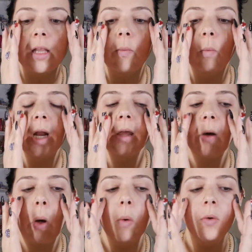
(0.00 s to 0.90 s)
and then when I
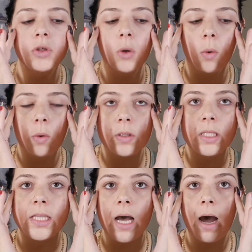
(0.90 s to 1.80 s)
go
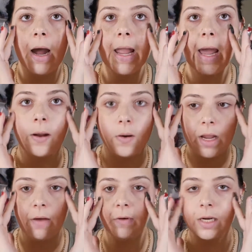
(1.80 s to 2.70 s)
towards the eye
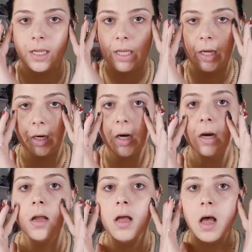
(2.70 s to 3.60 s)
area right here,